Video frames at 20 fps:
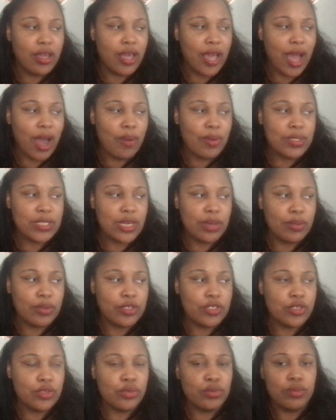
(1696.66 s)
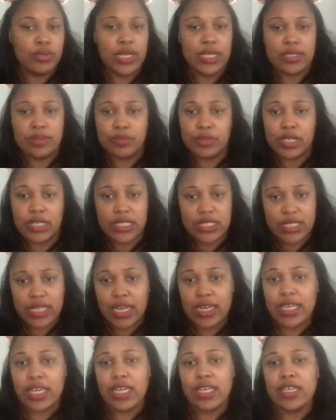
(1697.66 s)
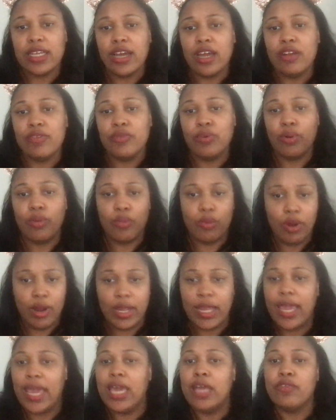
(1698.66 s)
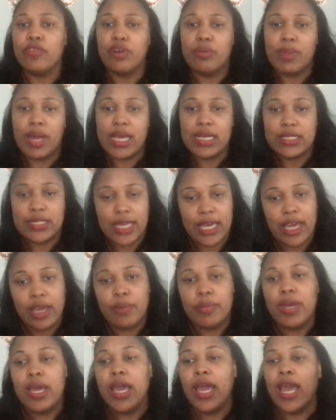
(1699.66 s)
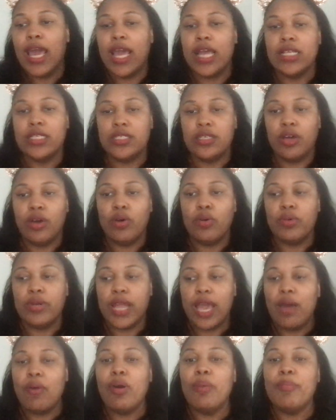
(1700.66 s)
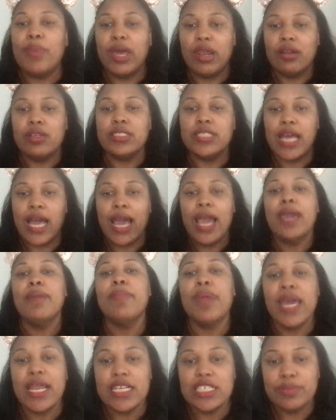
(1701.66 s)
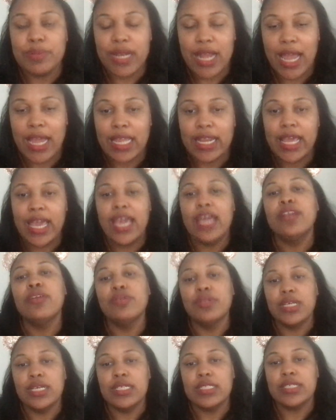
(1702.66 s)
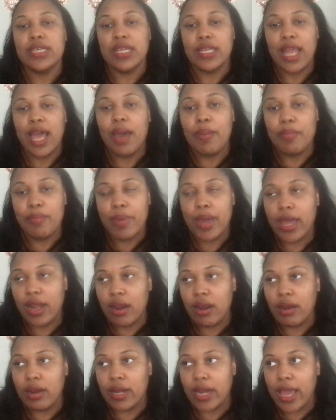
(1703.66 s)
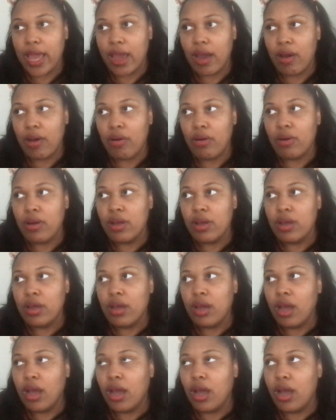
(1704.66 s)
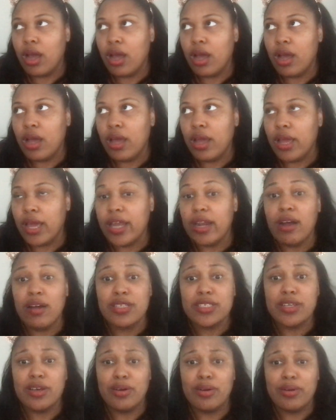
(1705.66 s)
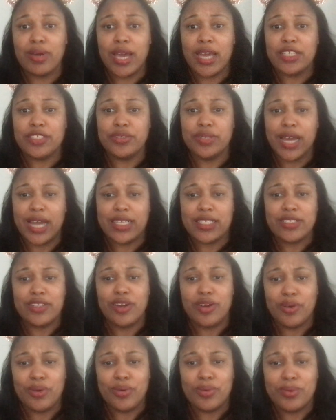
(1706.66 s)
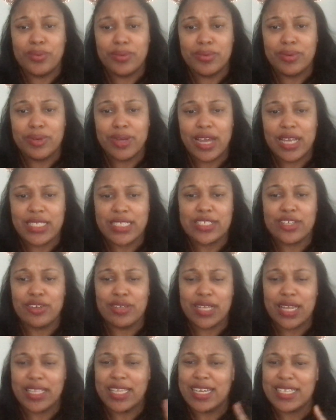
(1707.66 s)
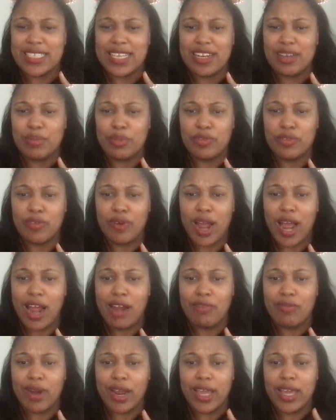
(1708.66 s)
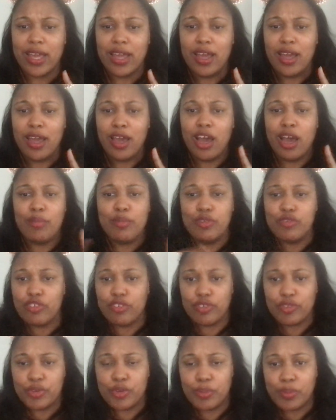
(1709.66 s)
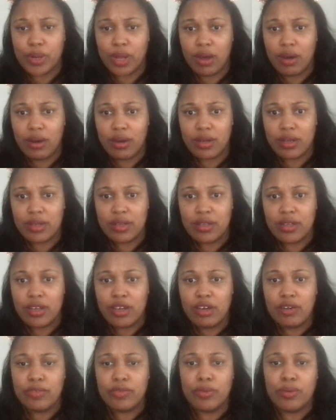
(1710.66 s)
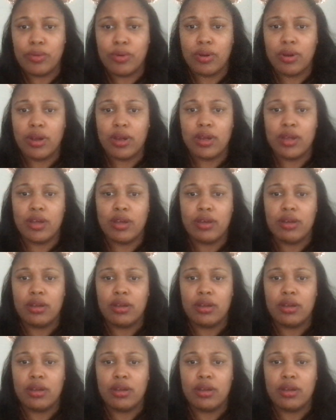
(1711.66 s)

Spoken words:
I was able to get some good studying done for work and for my exam. And so now with better time management, I can handle this a lot better now. And also, as you guys know, as I think I said it before, I write a movie review blog for